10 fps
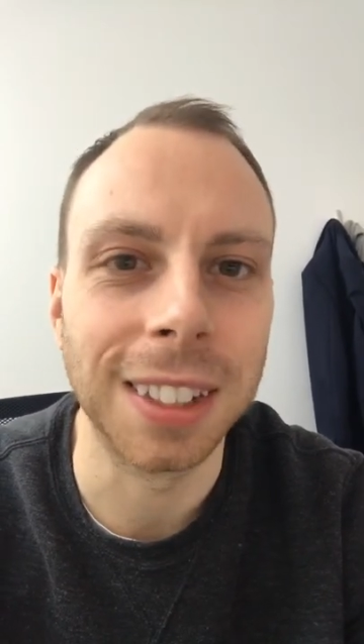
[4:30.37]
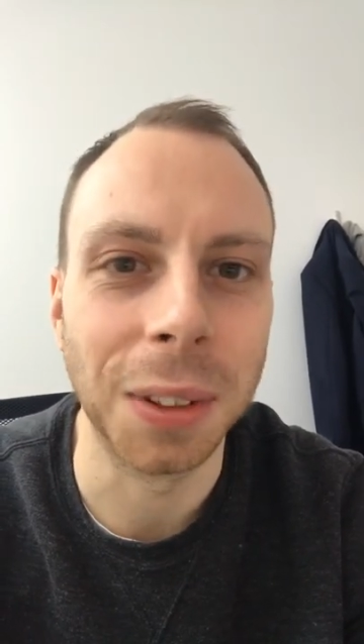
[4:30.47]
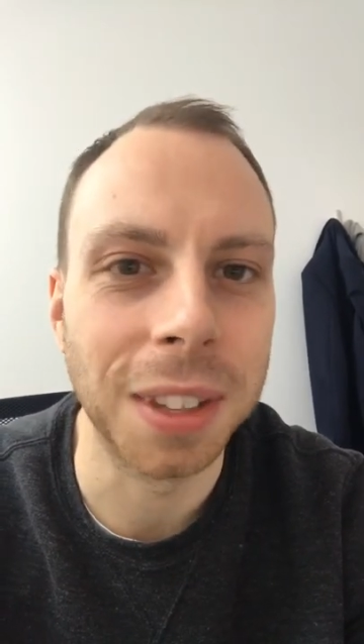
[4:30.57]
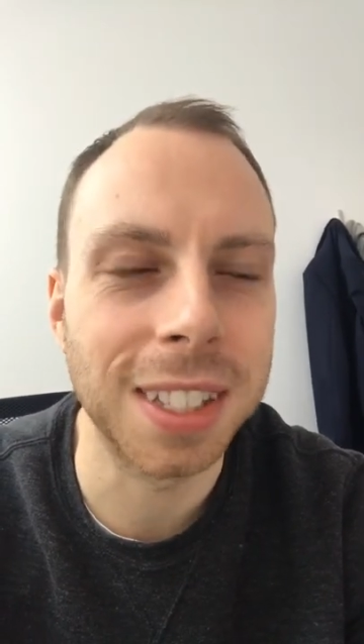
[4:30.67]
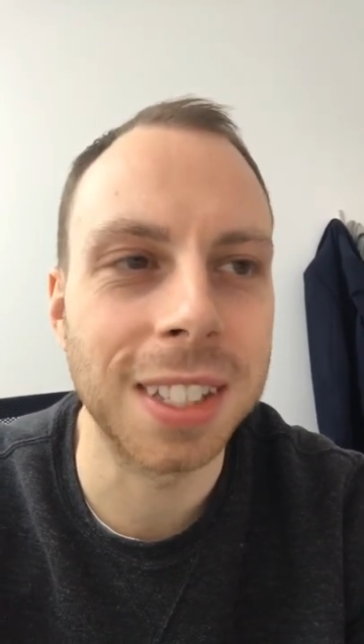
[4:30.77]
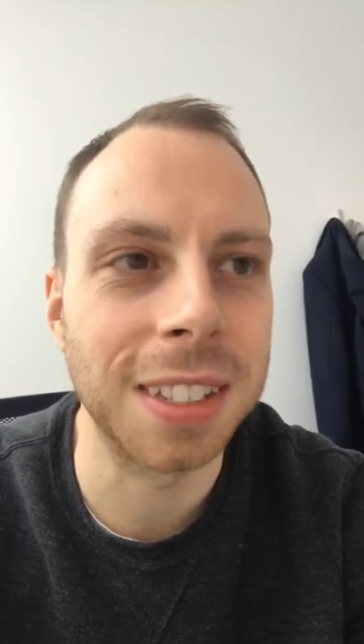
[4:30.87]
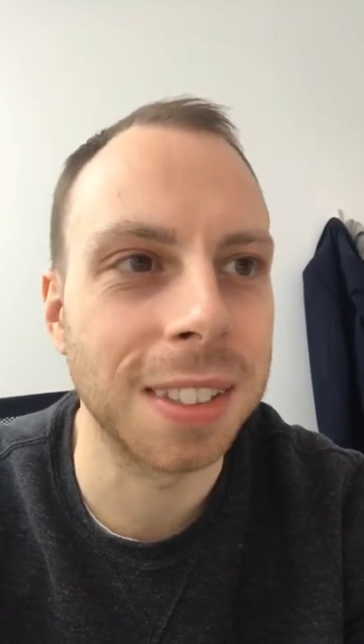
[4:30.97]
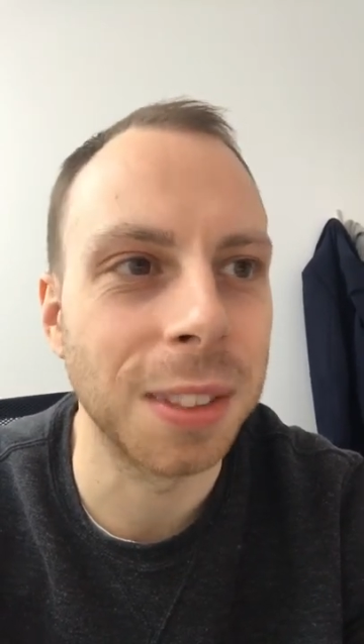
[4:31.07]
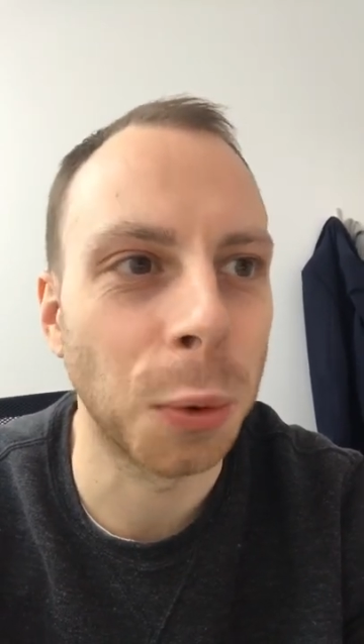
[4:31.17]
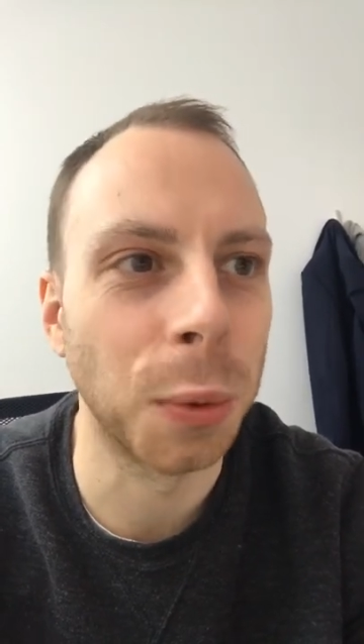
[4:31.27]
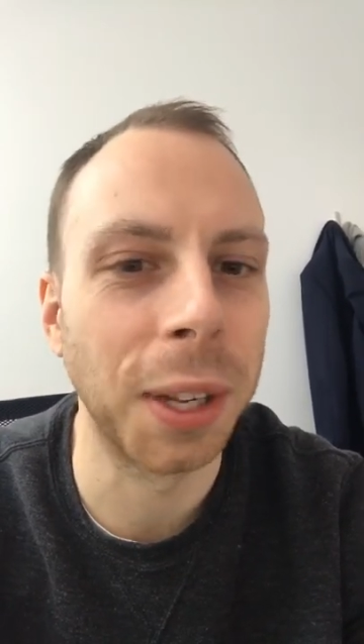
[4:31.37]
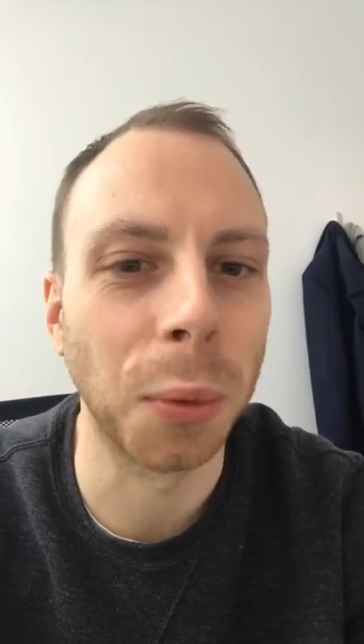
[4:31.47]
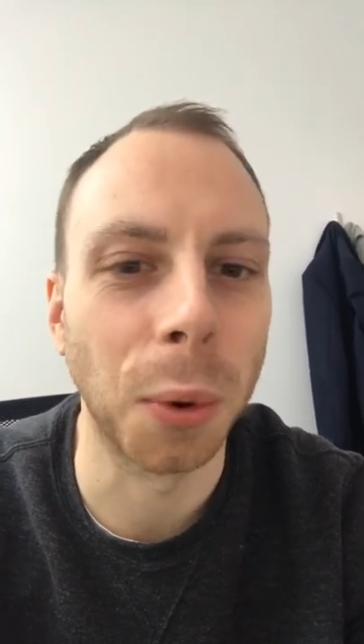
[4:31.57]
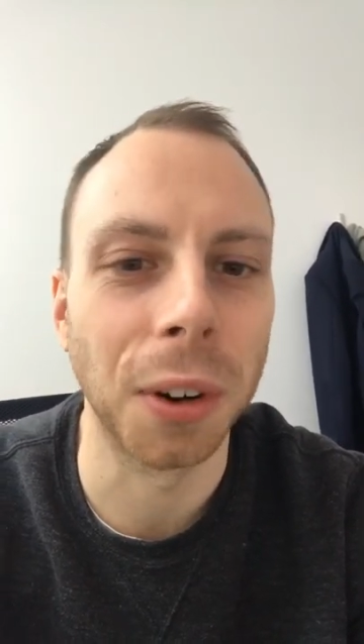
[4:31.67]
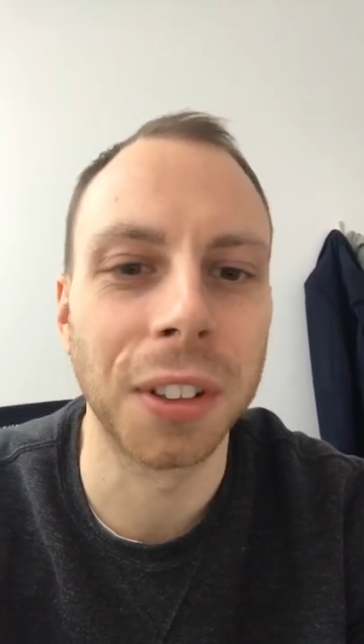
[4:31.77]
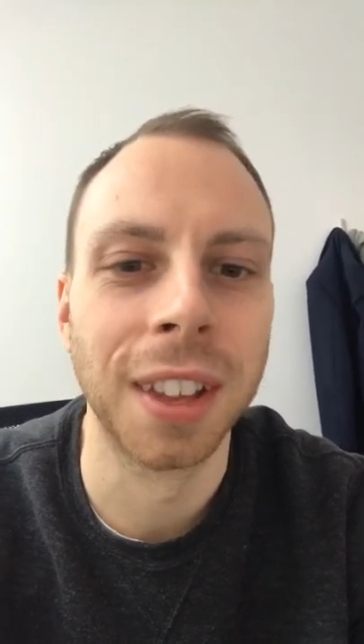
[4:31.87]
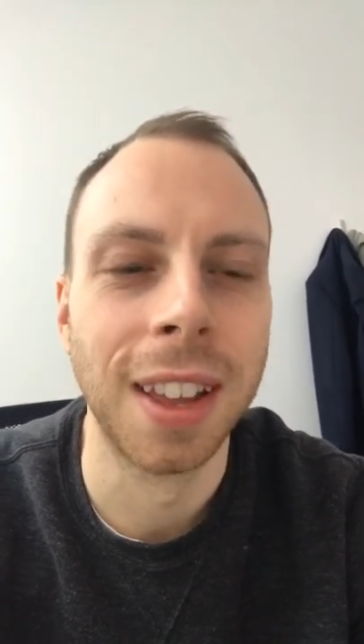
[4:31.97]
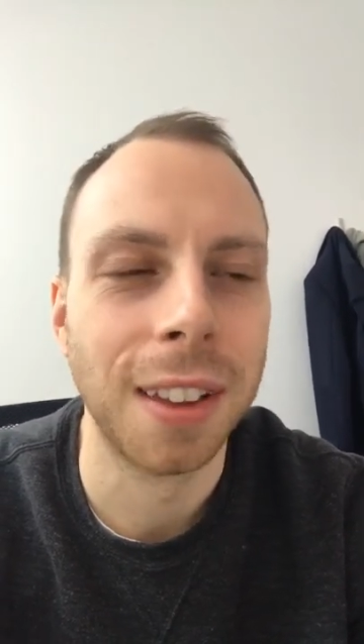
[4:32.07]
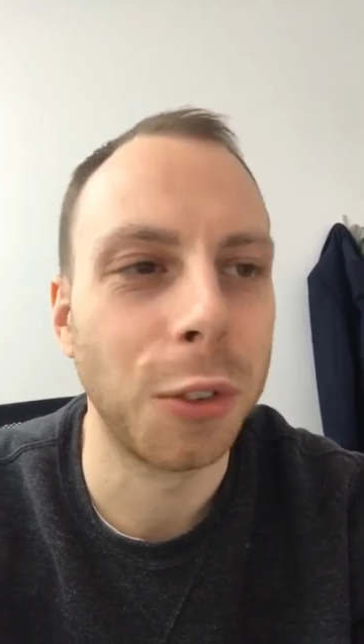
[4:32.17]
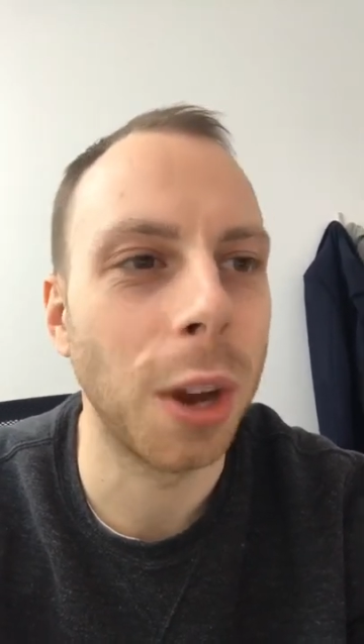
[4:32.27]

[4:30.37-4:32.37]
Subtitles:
This is the real world. If you